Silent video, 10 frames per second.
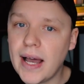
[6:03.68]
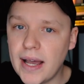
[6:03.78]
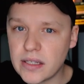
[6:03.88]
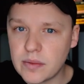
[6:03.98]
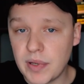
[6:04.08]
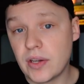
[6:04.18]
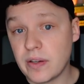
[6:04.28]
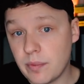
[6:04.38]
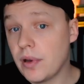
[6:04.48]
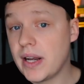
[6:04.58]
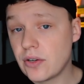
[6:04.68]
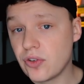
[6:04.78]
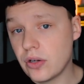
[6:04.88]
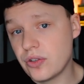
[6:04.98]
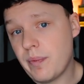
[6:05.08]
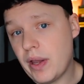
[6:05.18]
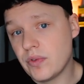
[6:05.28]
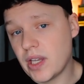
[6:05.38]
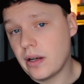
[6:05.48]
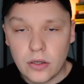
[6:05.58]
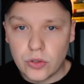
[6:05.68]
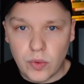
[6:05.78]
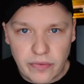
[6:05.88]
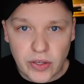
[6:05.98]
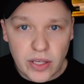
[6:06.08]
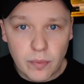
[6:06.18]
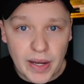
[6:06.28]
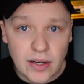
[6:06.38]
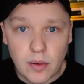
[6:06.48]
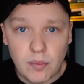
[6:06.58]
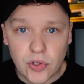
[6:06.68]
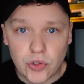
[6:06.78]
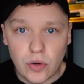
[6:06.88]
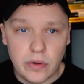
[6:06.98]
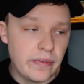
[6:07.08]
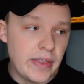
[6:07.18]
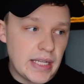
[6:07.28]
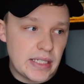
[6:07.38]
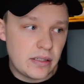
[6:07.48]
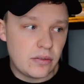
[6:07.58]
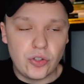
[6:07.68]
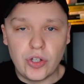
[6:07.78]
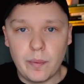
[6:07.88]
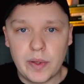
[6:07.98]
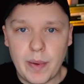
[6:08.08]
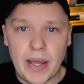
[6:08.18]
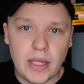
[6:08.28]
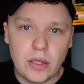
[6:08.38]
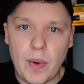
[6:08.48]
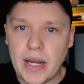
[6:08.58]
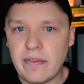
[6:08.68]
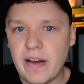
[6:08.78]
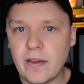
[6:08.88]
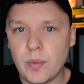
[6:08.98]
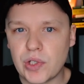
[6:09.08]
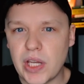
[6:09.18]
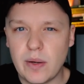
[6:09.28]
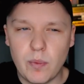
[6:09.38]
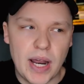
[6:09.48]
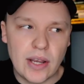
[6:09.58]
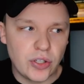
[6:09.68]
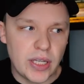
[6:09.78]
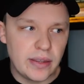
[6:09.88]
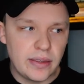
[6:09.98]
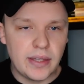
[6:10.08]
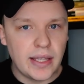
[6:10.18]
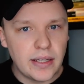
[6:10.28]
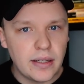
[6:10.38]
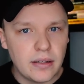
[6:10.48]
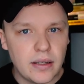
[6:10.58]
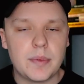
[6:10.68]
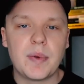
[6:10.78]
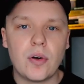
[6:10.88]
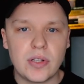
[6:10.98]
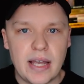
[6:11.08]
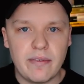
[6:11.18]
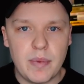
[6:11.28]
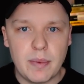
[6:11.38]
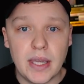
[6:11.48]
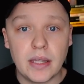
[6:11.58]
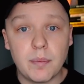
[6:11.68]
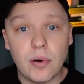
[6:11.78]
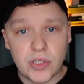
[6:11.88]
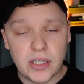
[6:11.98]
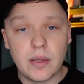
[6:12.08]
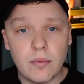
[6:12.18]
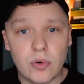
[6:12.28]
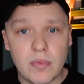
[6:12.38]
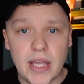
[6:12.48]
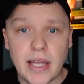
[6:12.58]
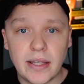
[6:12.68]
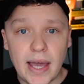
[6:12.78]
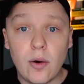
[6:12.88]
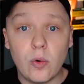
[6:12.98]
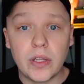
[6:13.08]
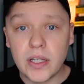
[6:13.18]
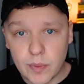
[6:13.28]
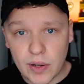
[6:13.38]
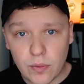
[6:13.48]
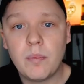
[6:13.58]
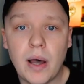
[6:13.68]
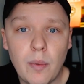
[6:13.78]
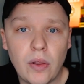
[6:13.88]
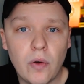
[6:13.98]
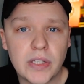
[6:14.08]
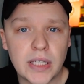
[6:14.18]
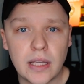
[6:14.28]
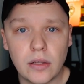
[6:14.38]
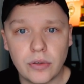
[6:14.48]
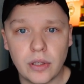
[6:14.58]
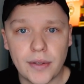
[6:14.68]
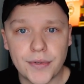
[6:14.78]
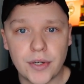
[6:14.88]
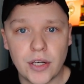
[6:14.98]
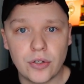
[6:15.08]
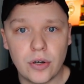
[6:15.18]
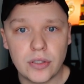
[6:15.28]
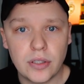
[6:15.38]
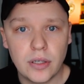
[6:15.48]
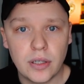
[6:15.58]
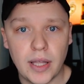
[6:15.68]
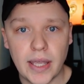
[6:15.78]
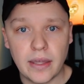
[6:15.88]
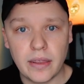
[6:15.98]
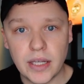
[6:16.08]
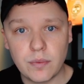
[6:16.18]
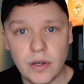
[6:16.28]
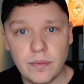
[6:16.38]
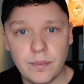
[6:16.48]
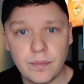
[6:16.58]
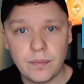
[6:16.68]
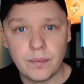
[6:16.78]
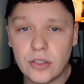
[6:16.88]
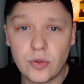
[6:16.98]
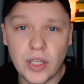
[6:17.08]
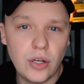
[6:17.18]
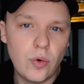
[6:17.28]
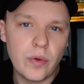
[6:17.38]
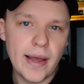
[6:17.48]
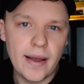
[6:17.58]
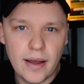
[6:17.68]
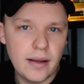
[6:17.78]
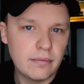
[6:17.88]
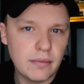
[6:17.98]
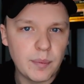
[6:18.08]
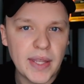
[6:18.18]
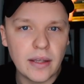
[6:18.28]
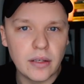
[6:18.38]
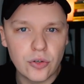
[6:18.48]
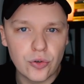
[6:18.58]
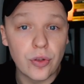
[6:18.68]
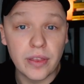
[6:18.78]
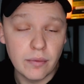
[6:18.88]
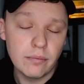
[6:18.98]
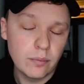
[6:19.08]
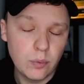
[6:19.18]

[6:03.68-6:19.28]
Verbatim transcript: has because I've put an extra £100 in. So if you hear big numbers of this jumped by 25% when actually it didn't, it's because I've maybe deposited more money into that holding as well. But I will obviously include the little screenshots like this one. So you know that I'm telling the truth and